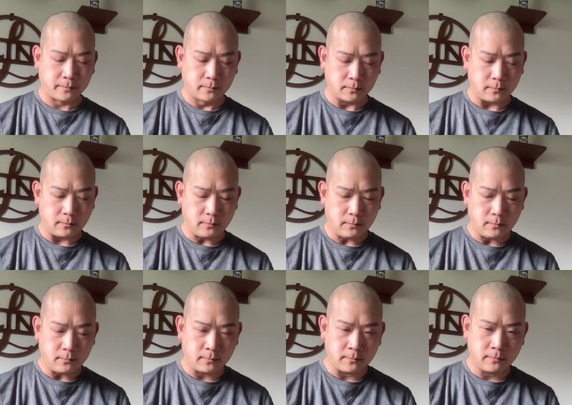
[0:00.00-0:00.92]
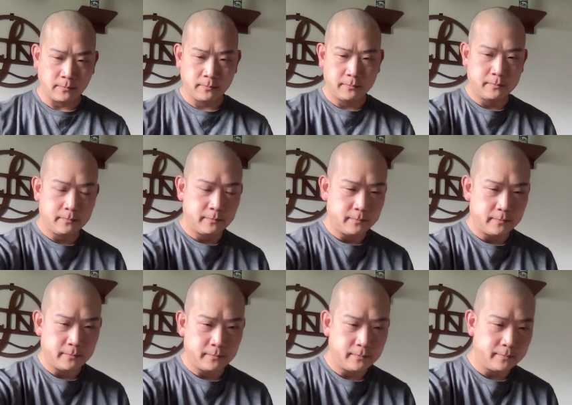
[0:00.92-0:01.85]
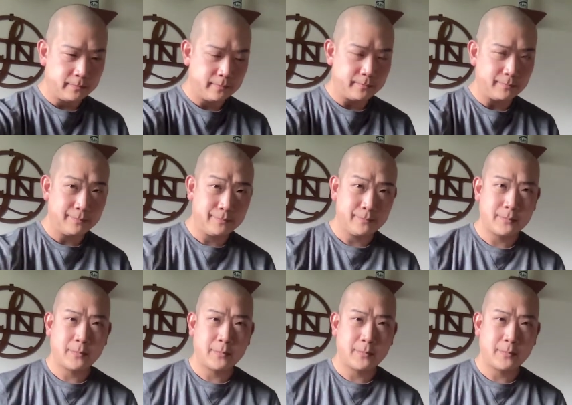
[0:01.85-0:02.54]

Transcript: Nobody speaks.